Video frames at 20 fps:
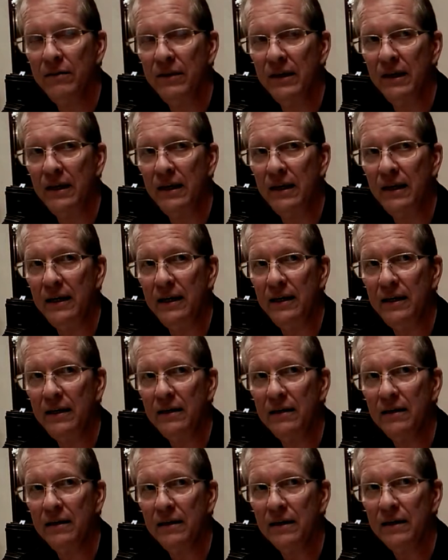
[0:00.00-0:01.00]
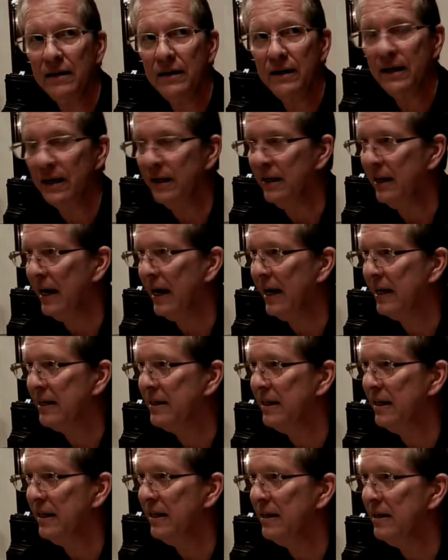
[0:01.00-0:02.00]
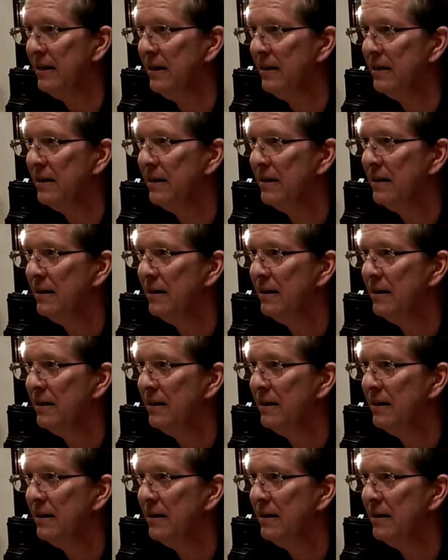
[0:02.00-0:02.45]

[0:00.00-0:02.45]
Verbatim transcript: the connecting,